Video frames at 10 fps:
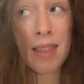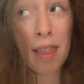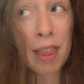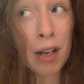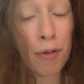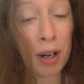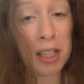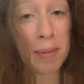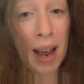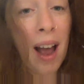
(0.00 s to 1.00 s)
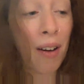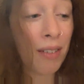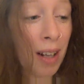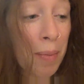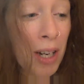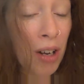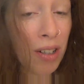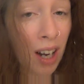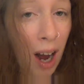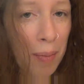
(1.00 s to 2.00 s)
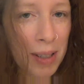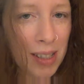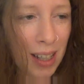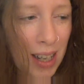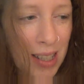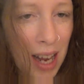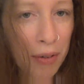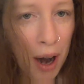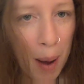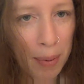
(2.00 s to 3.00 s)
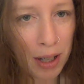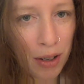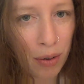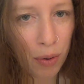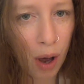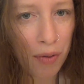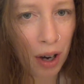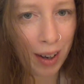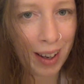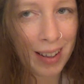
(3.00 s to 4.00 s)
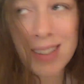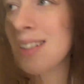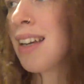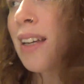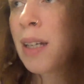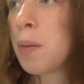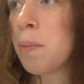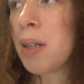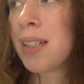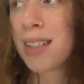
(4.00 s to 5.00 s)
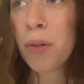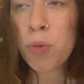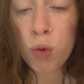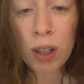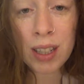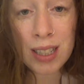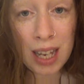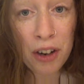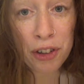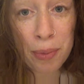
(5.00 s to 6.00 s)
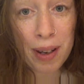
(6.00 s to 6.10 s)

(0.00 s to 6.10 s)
that thing freaked me out. Let me know in the comments, like, has that ever happened to you if you have young kids? Because that really scared